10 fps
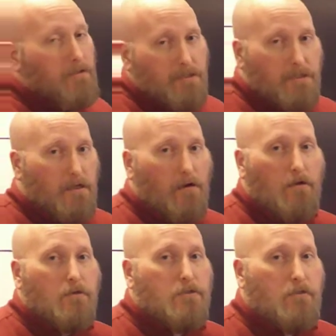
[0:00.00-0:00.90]
just
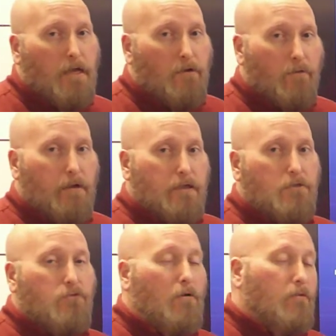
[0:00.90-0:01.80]
occurs. You can't really
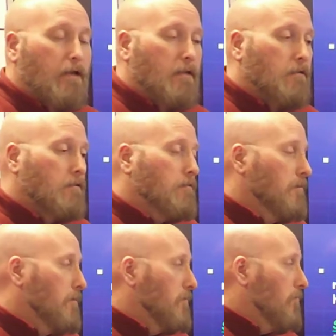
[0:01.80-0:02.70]
control that.
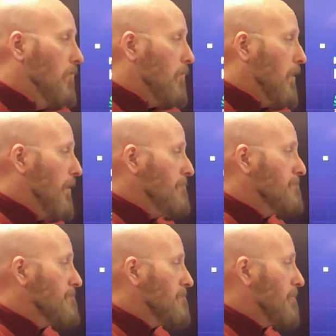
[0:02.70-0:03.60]
Okay?
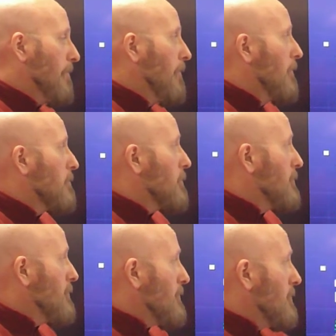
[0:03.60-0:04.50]
So
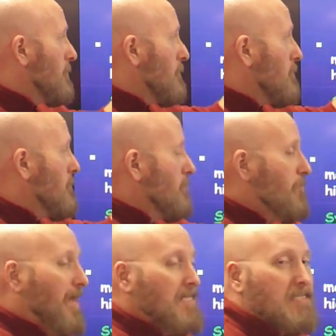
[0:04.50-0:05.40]
this is the
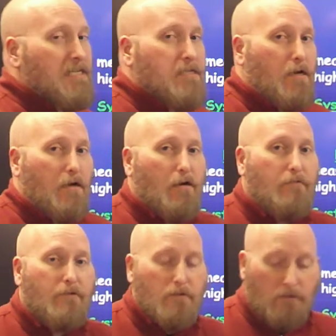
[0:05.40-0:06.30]
basics
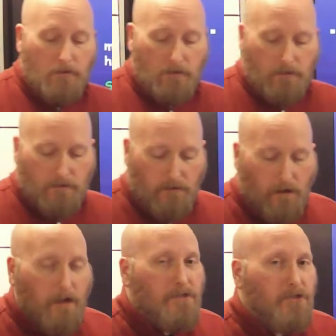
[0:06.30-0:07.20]
of
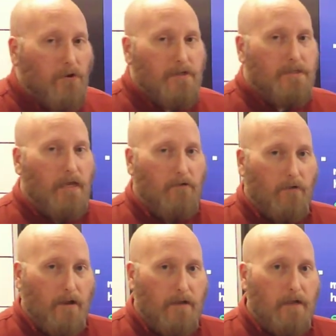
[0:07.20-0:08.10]
uncertainty,
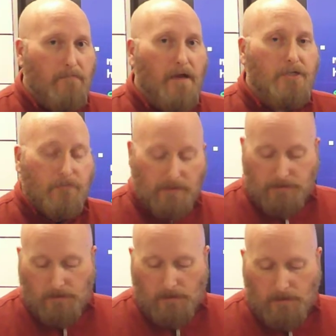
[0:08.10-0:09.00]
right, in measurement.
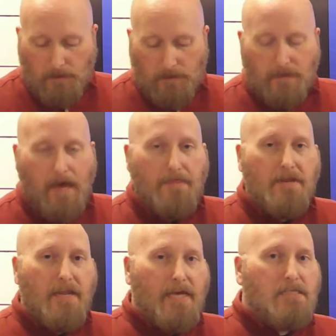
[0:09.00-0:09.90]
Now in
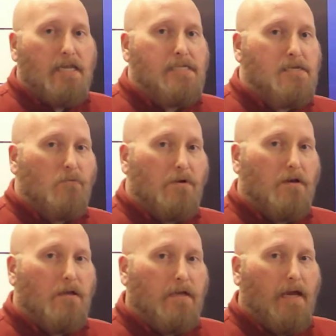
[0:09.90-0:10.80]
the next lesson, we're going
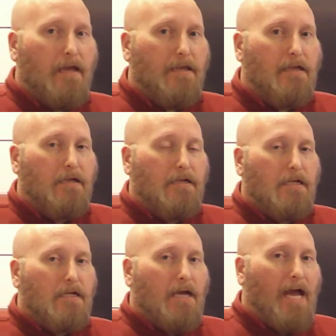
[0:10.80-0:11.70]
to look at
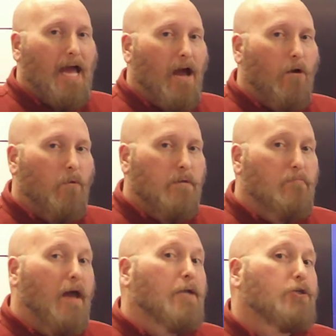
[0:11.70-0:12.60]
how we
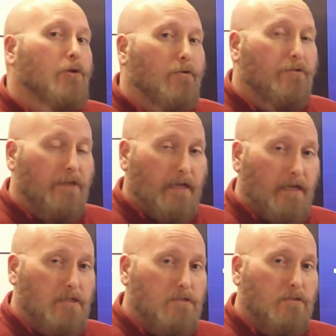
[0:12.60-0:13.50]
measure
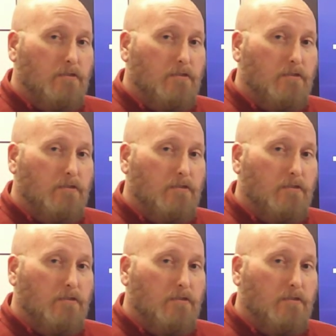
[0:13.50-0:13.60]
things